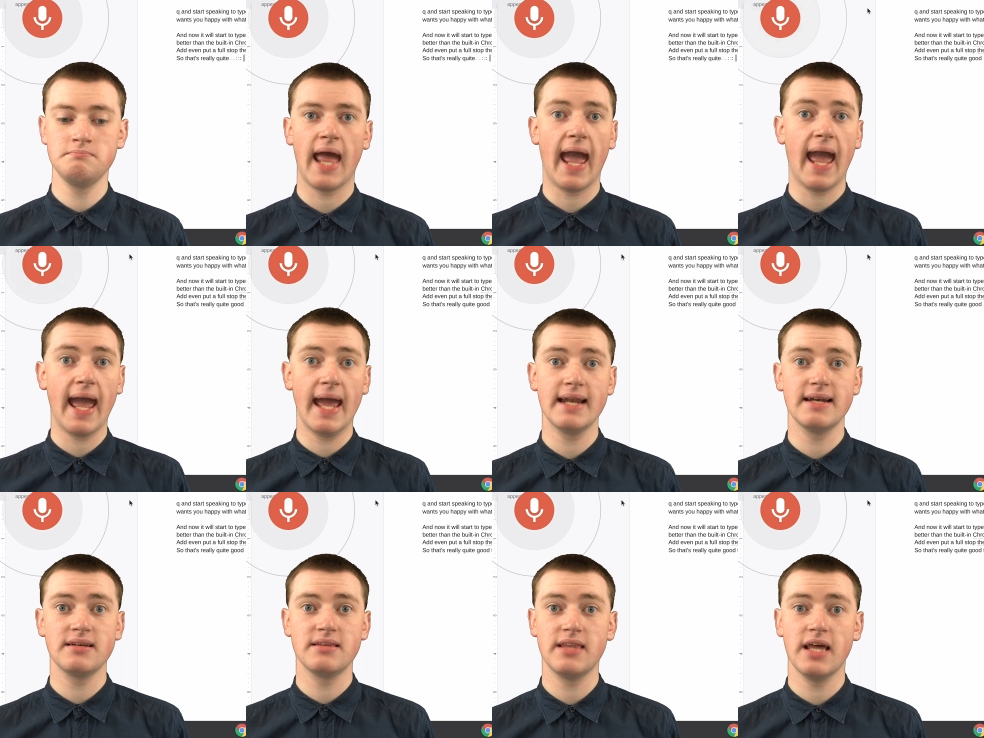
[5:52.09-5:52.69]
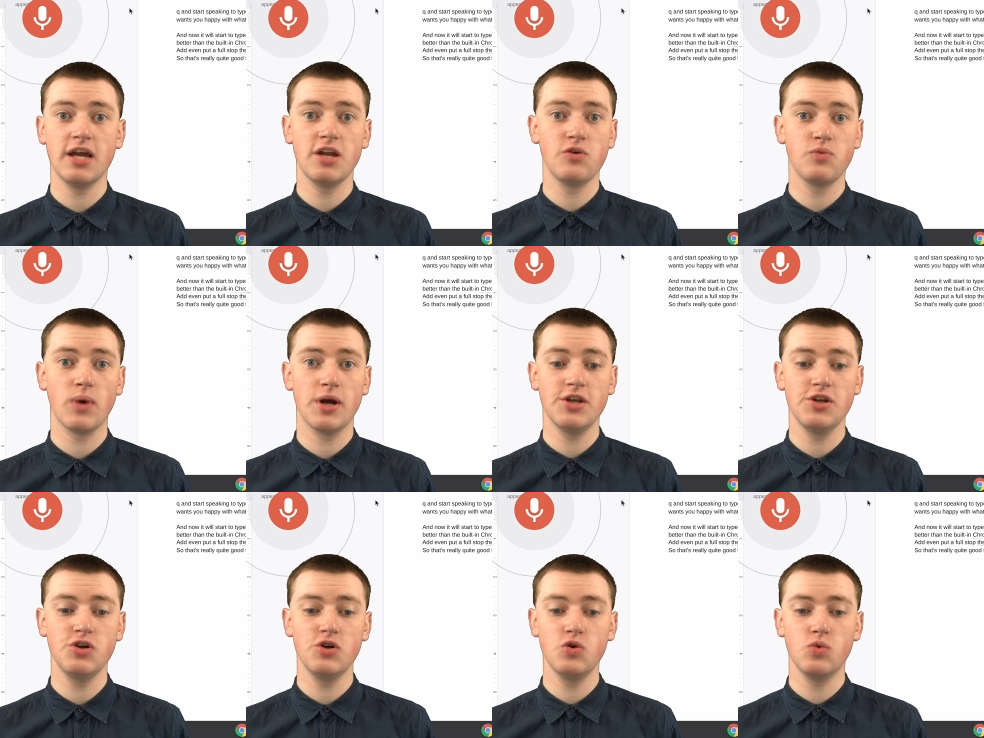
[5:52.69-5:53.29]
And then
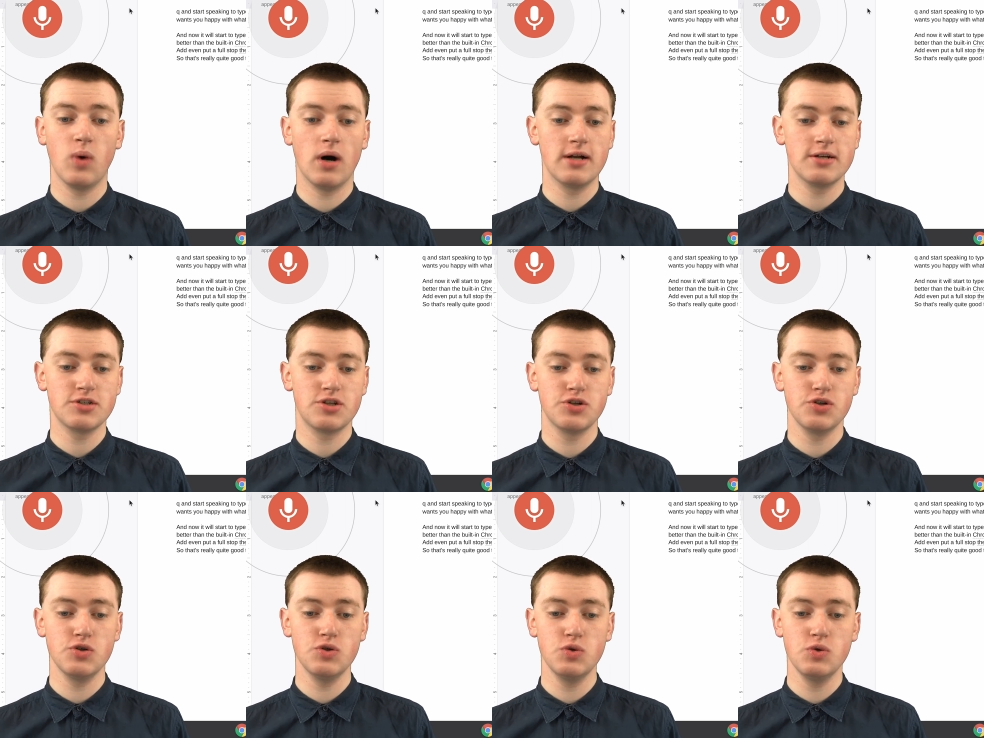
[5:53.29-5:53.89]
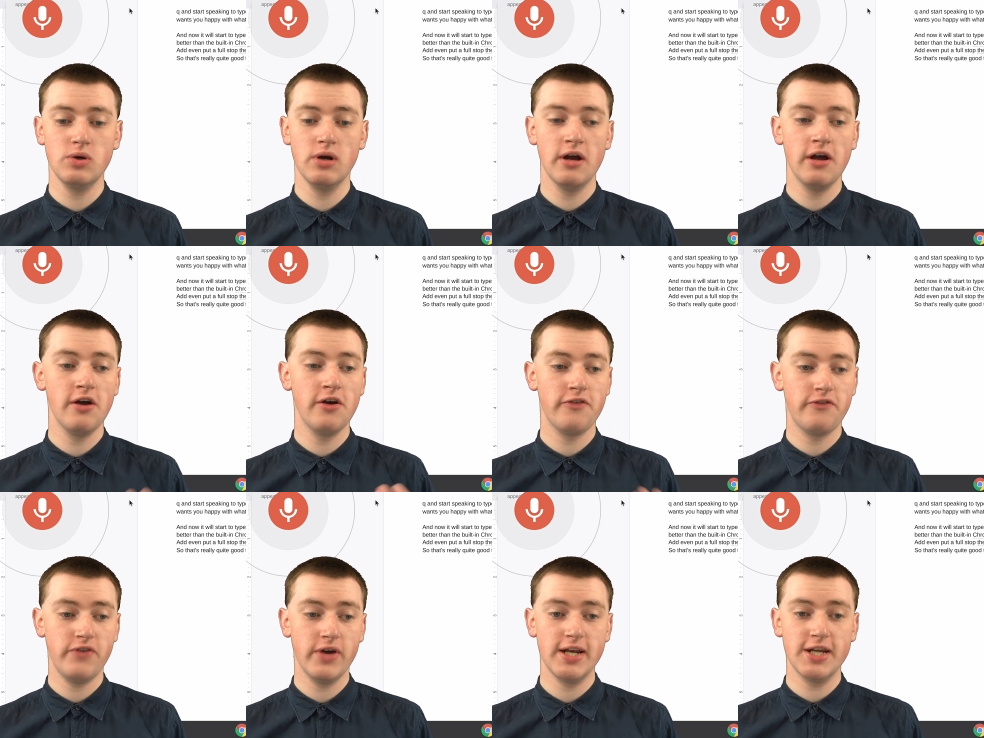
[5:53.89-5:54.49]
when you want to
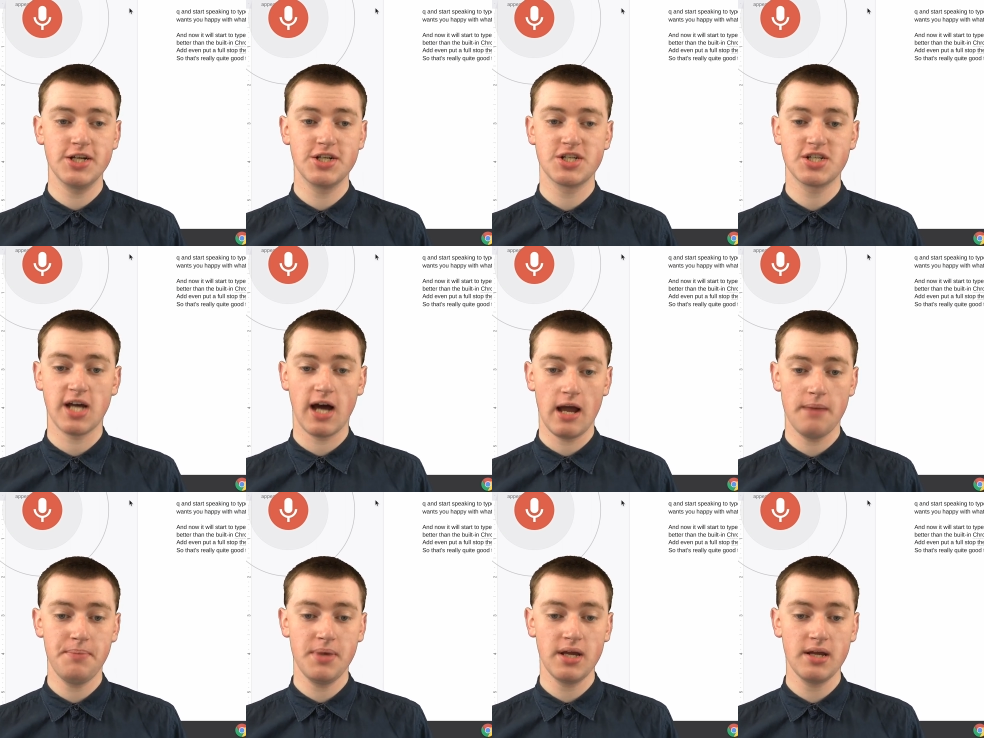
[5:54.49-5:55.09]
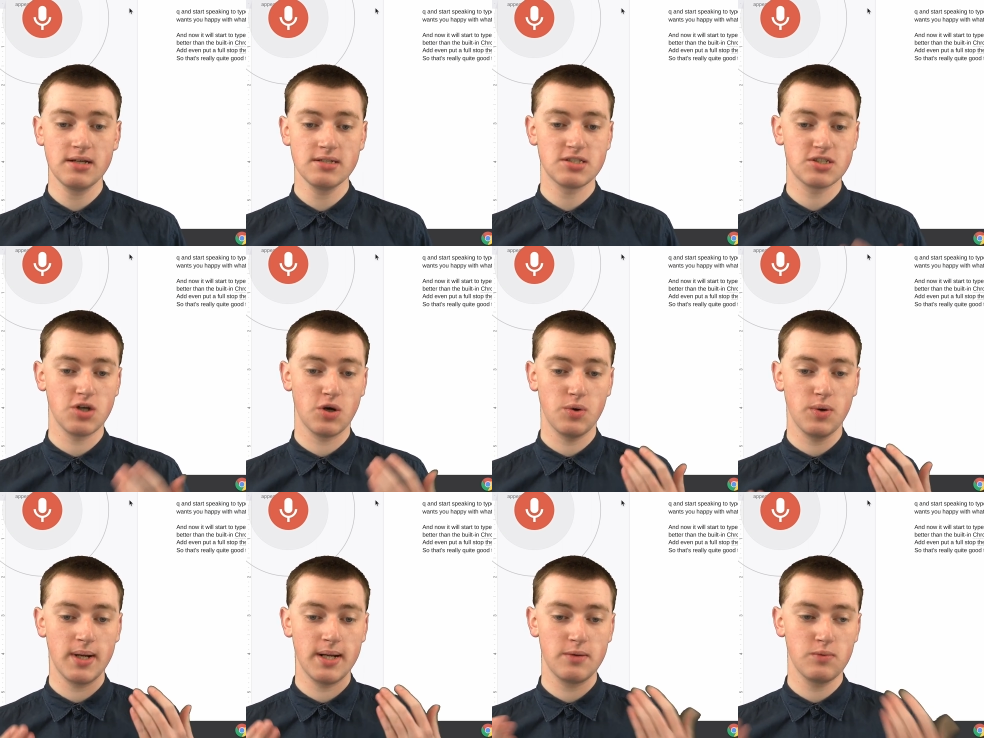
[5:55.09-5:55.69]
finish typing,
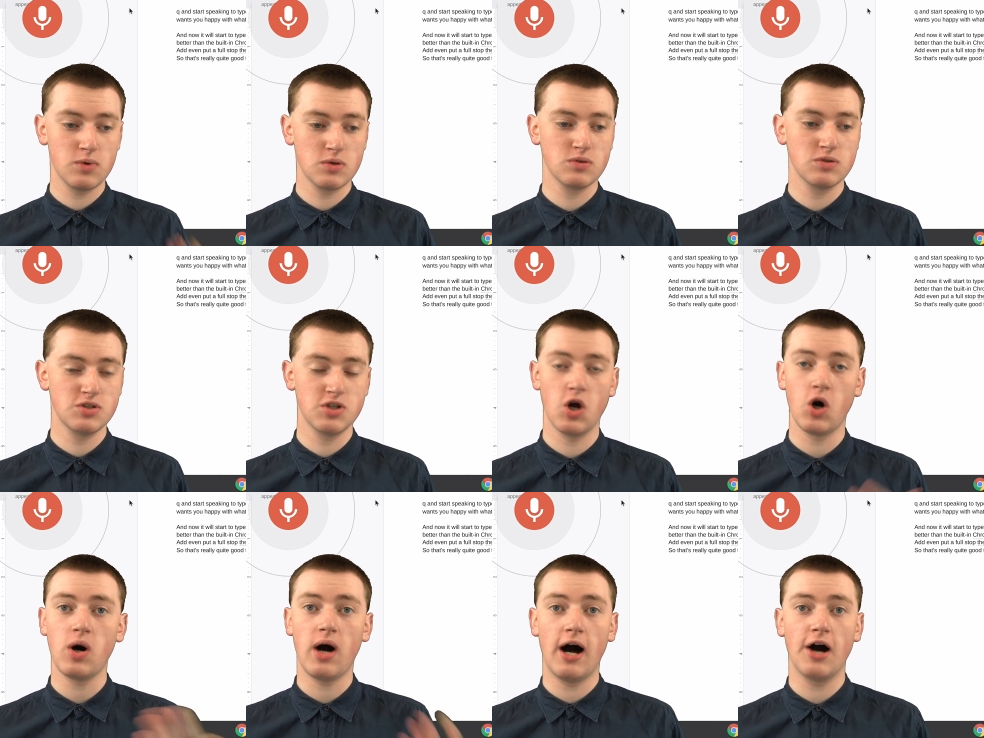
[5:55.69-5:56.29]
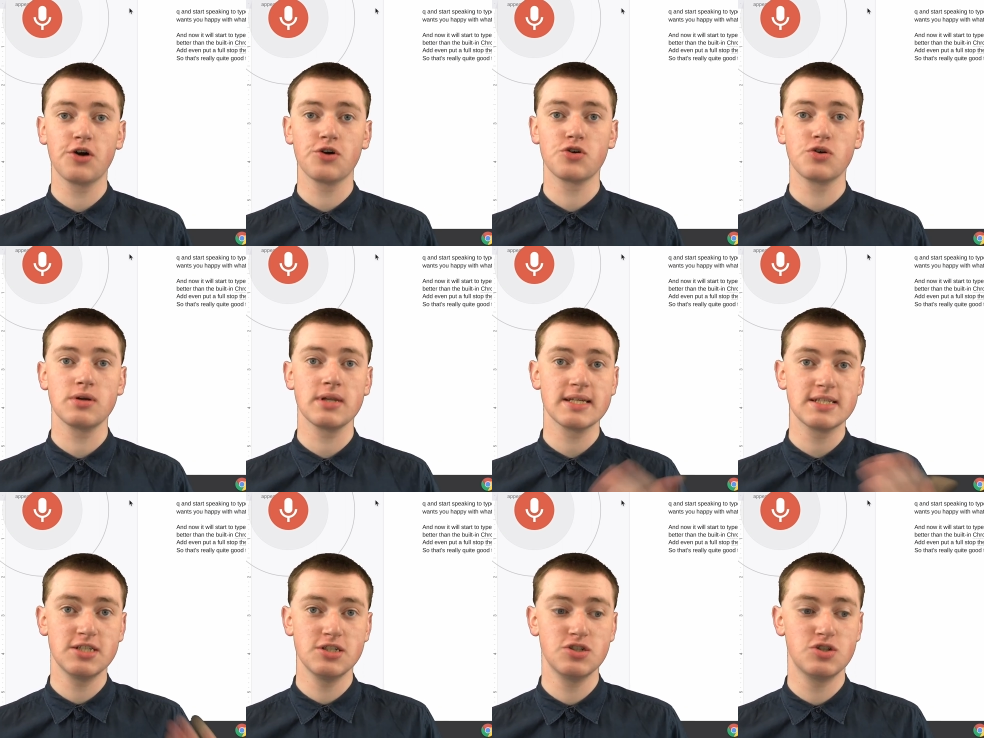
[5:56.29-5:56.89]
so it will no longer
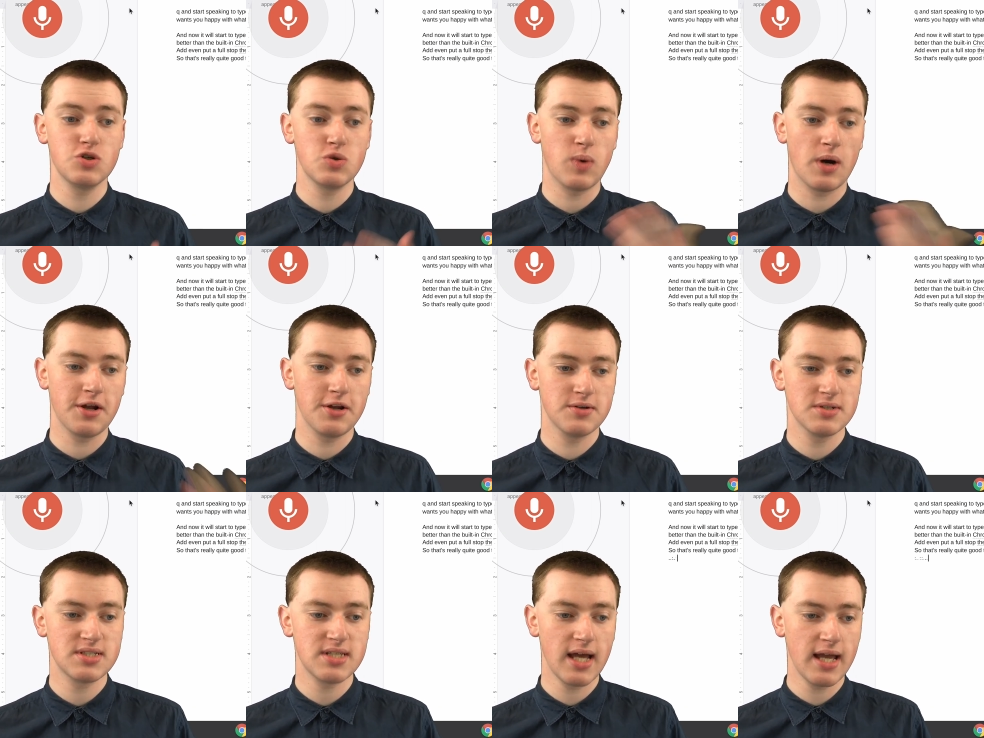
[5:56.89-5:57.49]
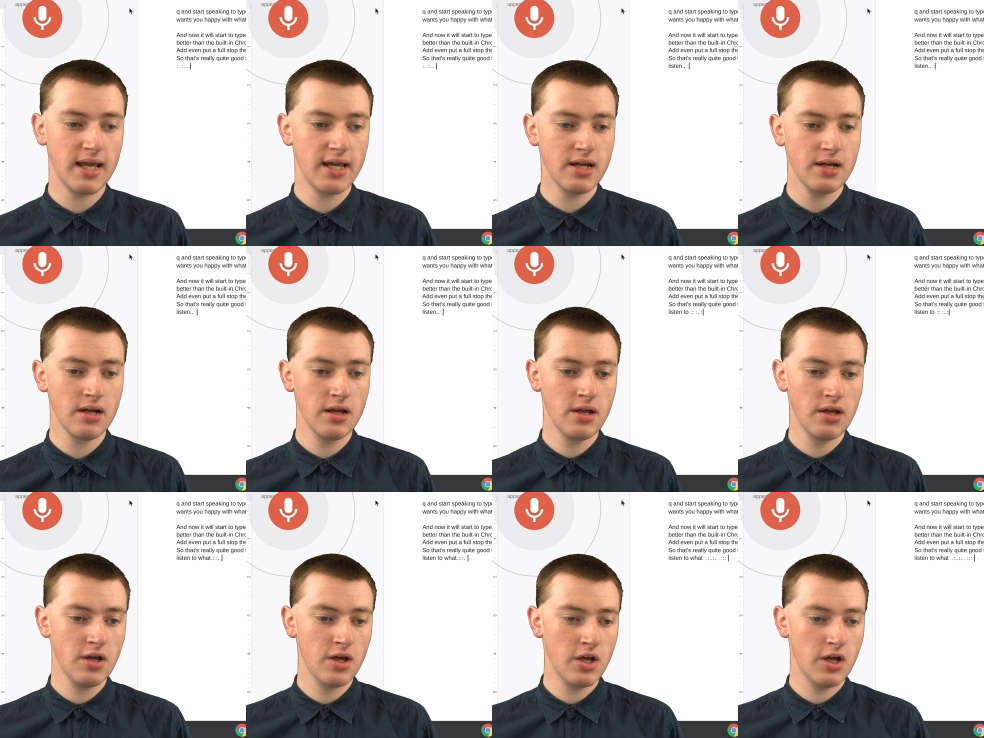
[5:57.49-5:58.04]
listen to what you're saying,